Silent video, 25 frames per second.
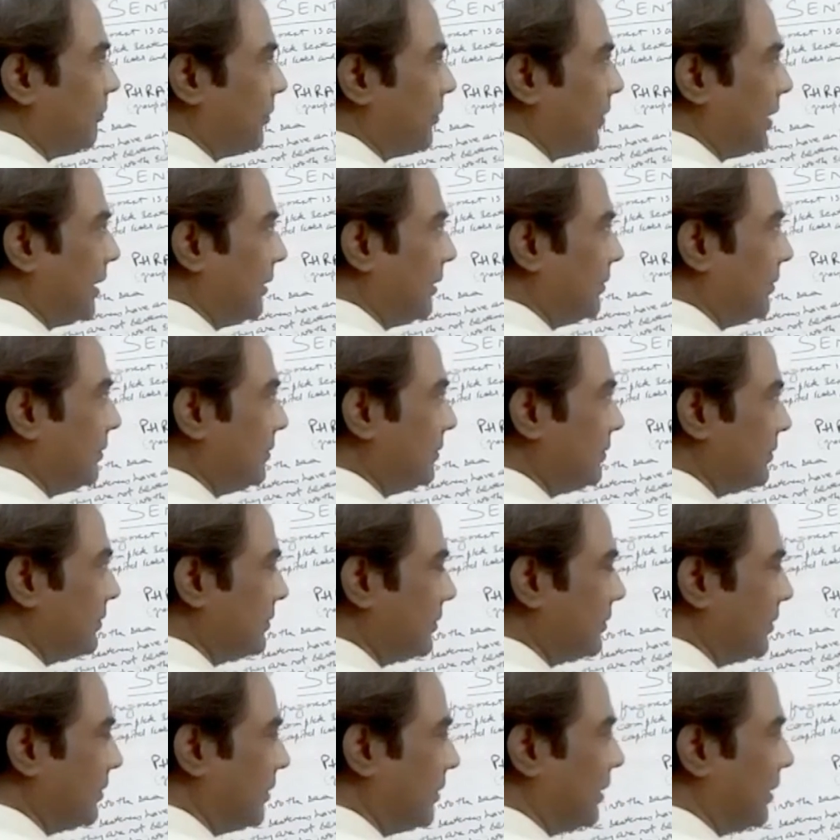pronoun
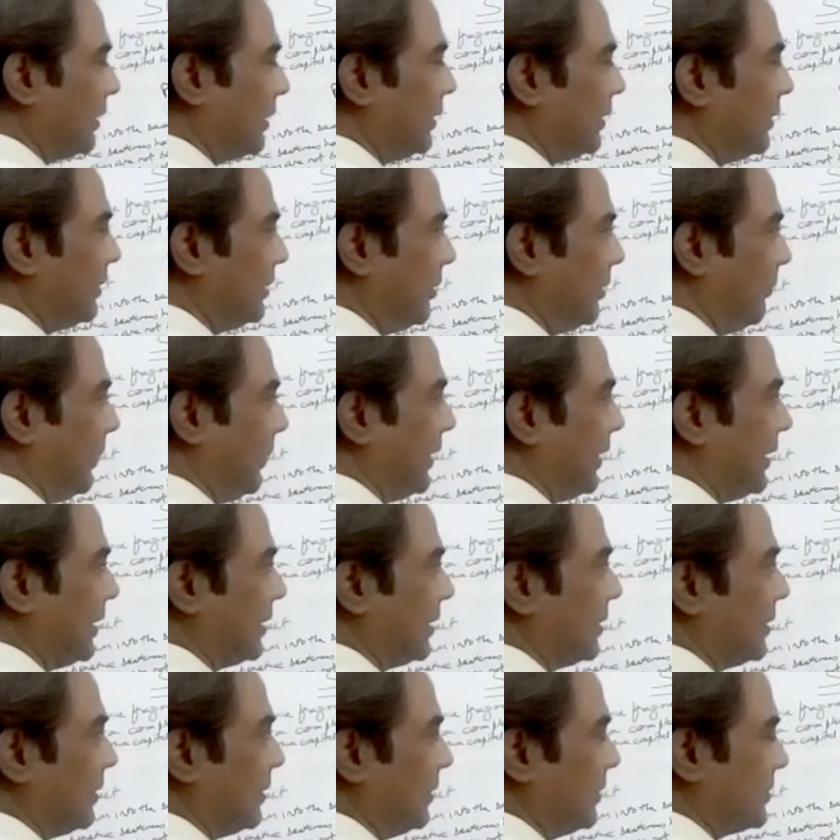or a
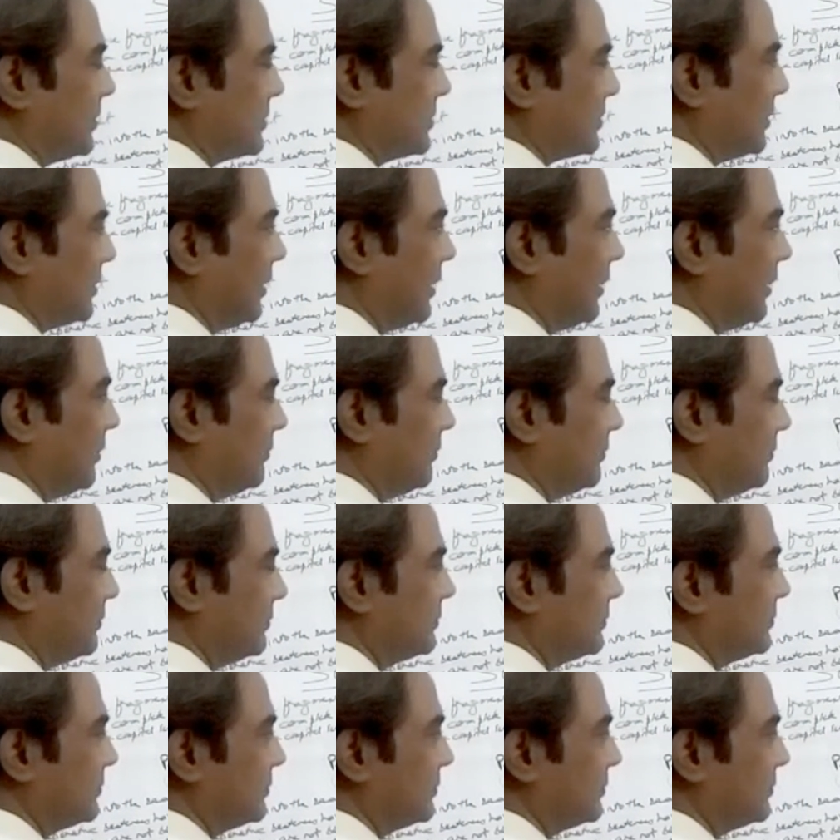dependent clause or a